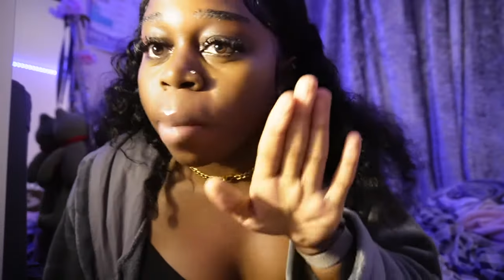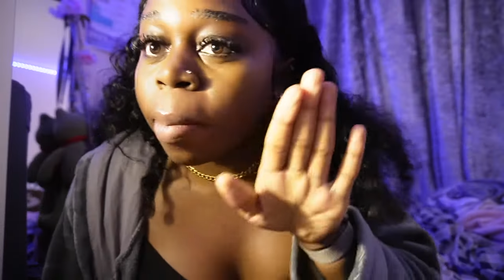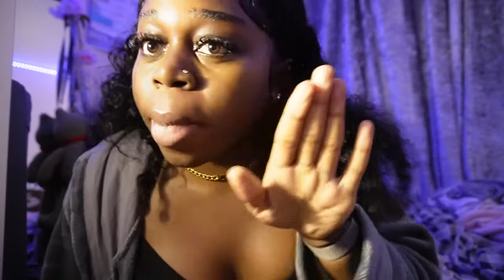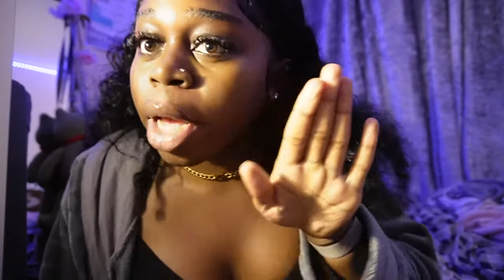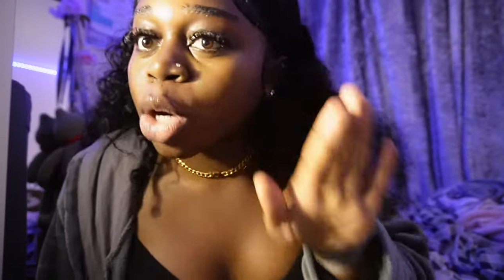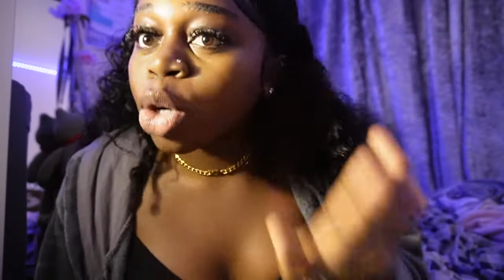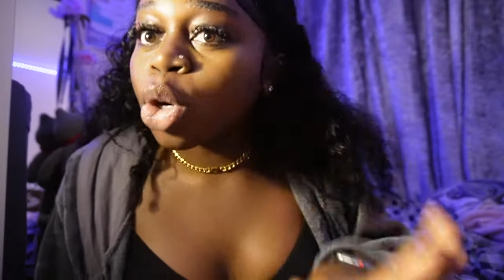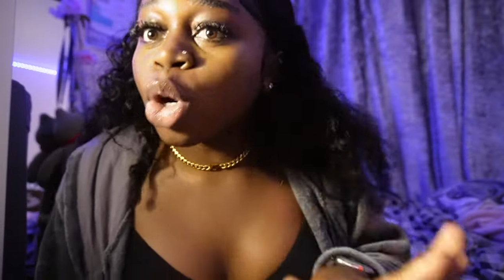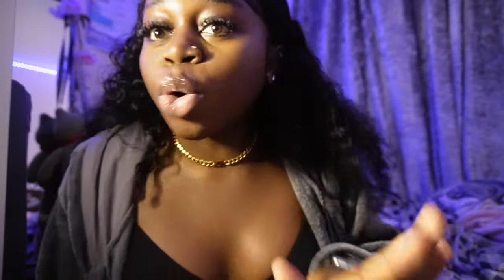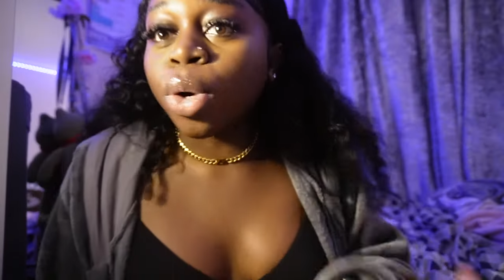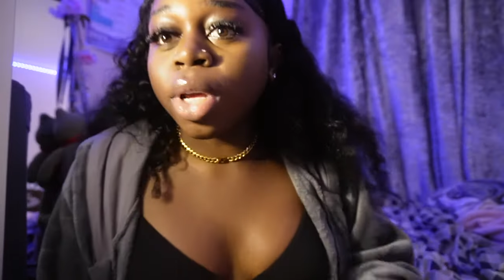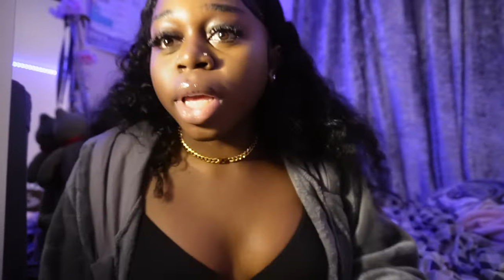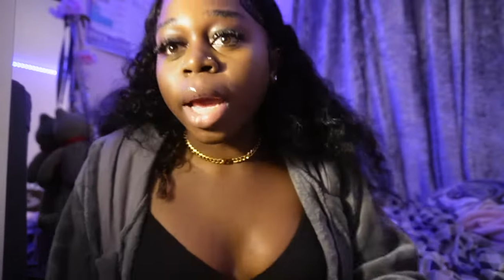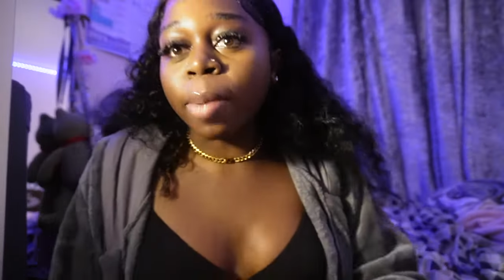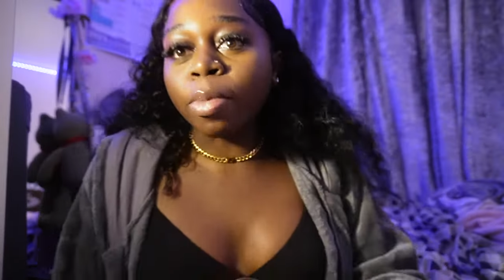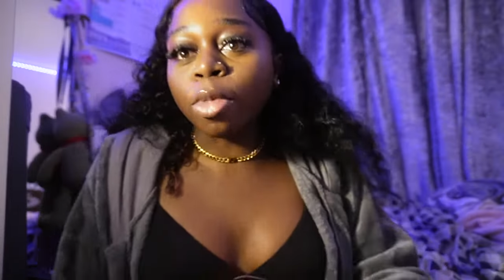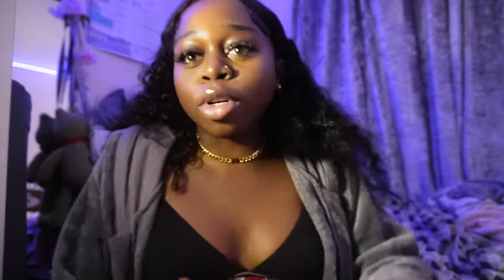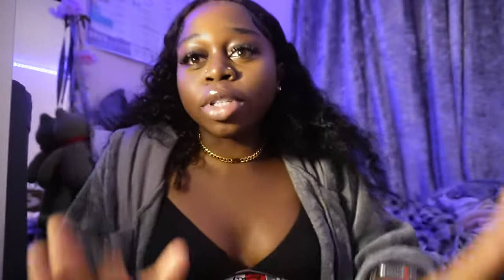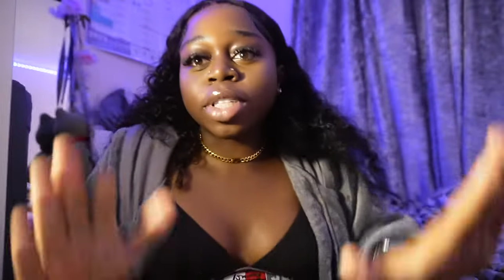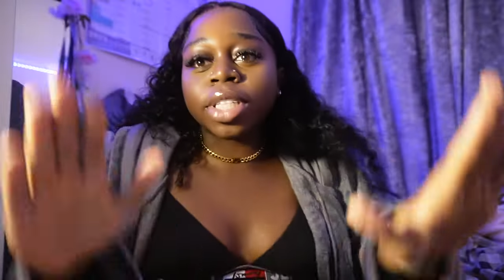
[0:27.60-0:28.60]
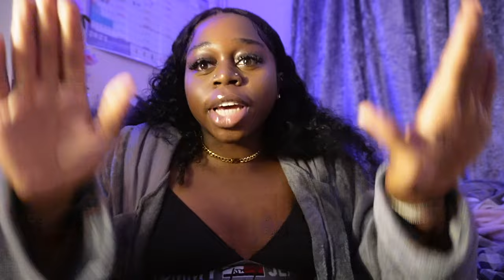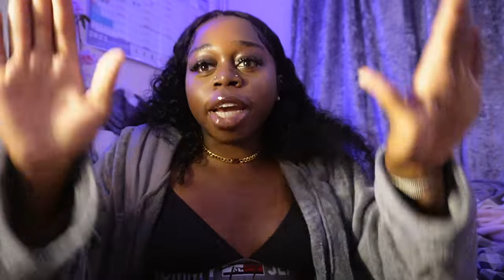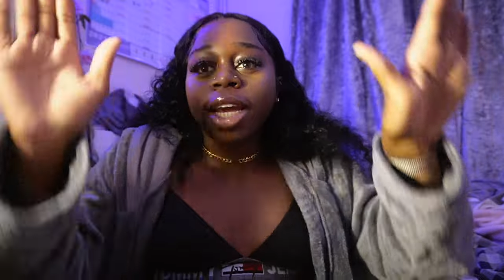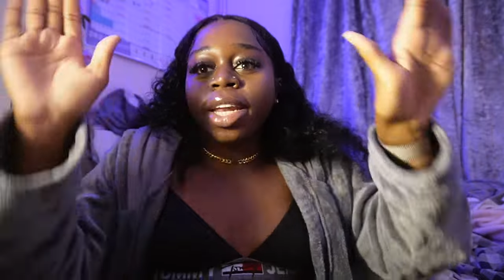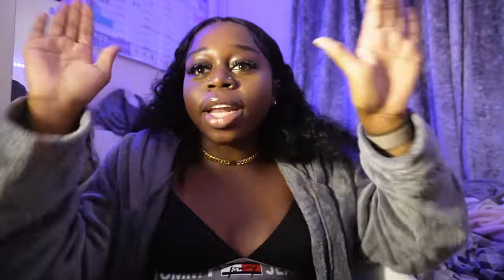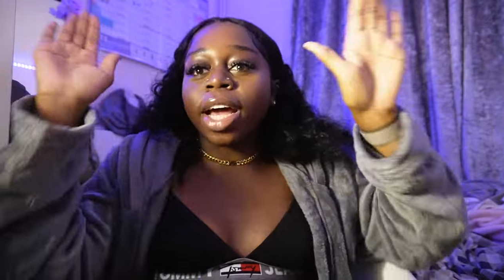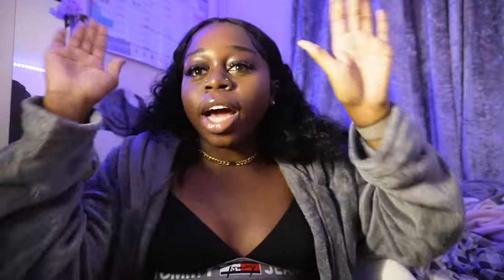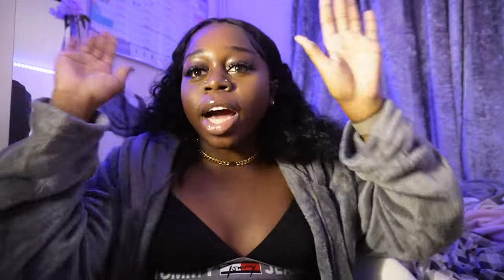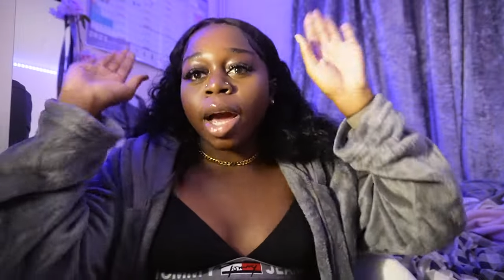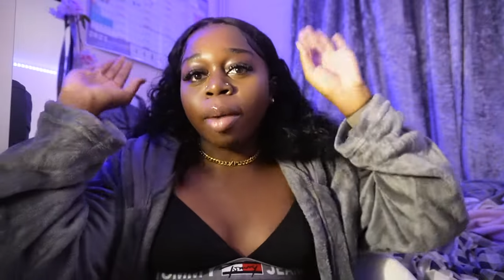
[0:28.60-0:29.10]
at my goal yet. I'm not
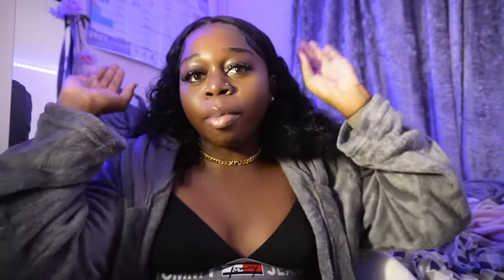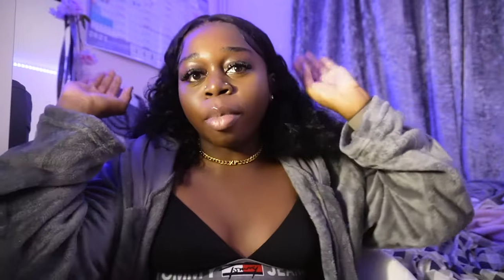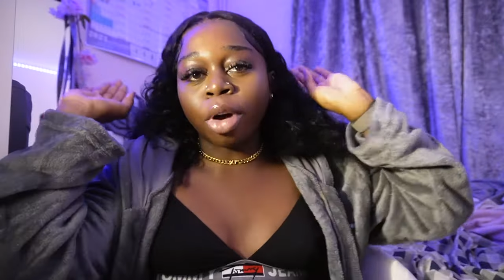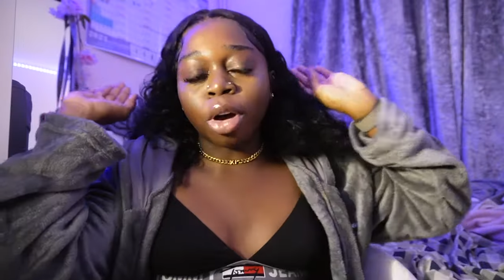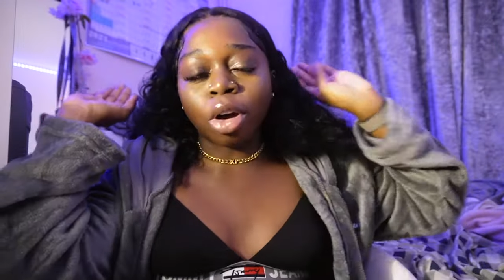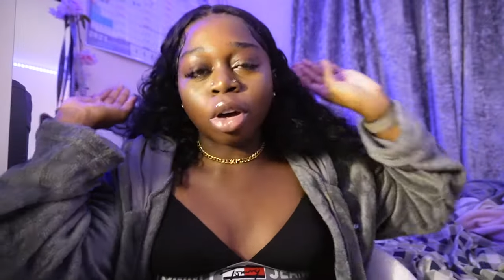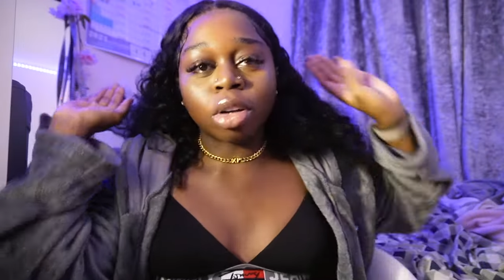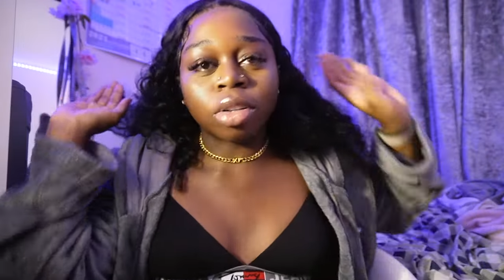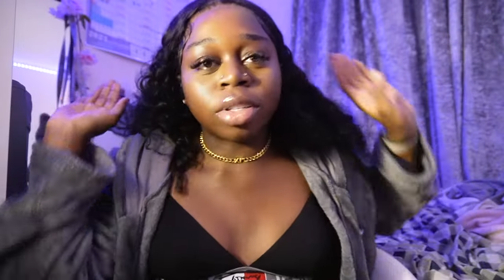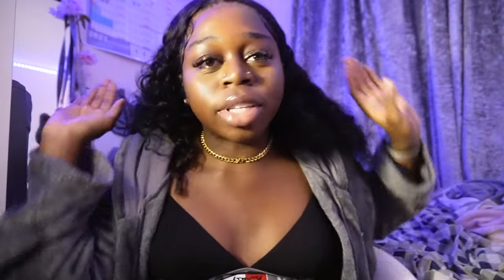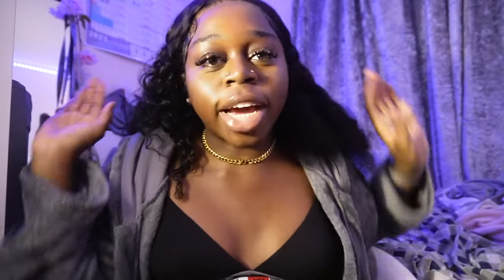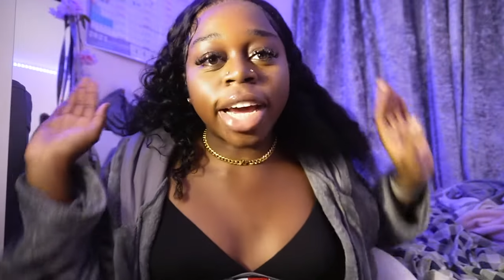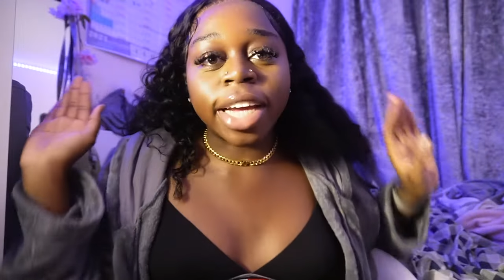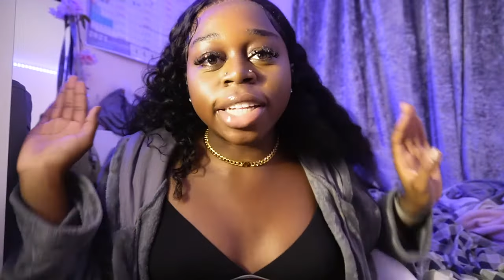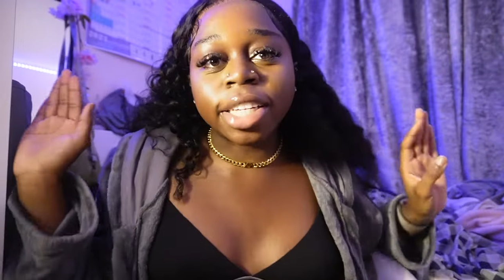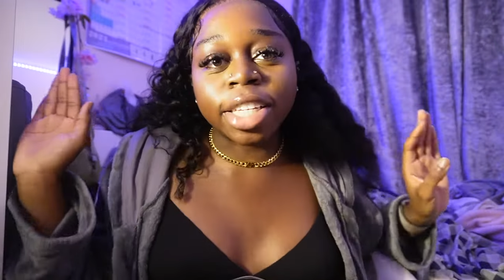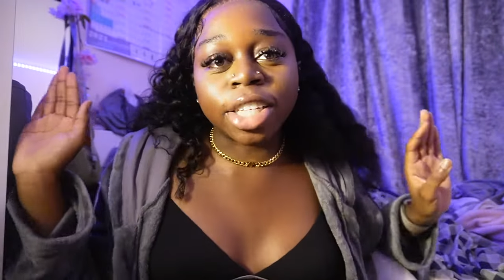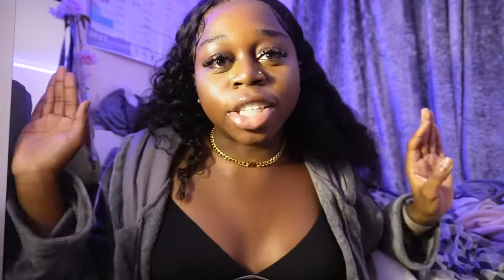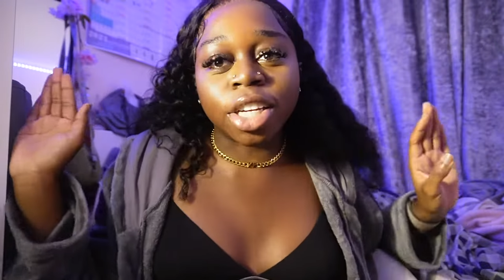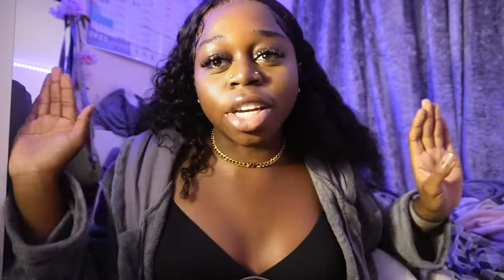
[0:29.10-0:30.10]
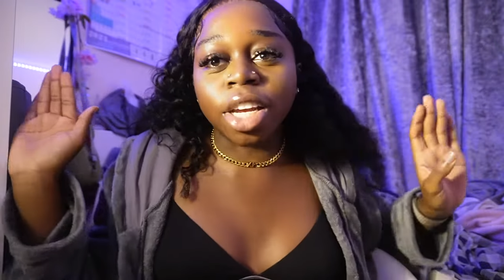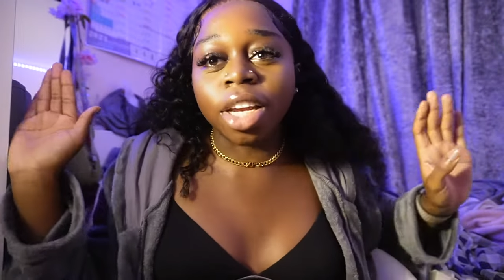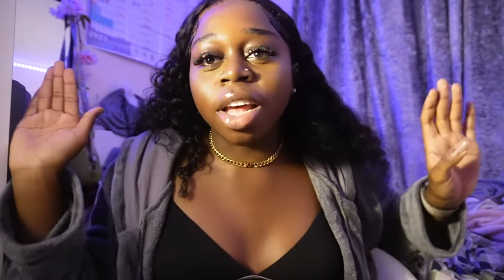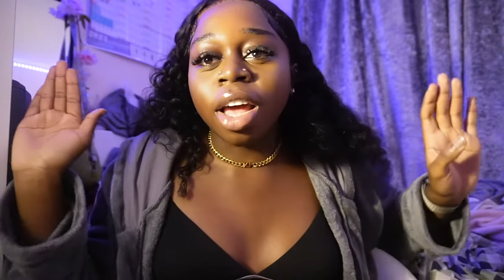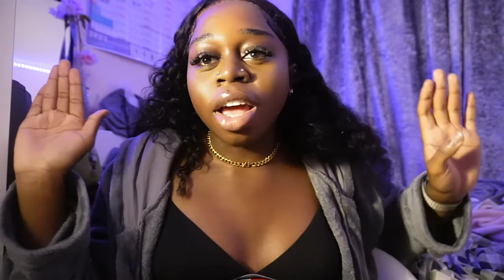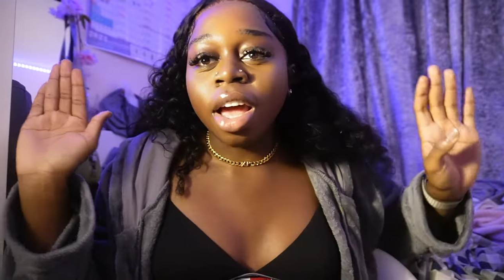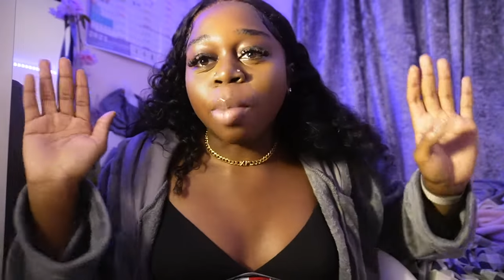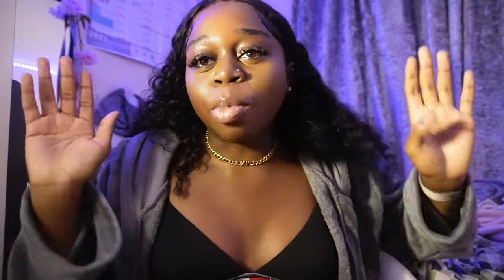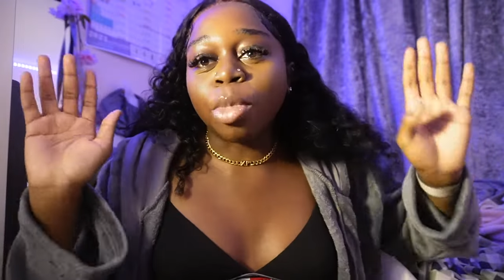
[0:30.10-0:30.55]
saying that I'm a dietitian.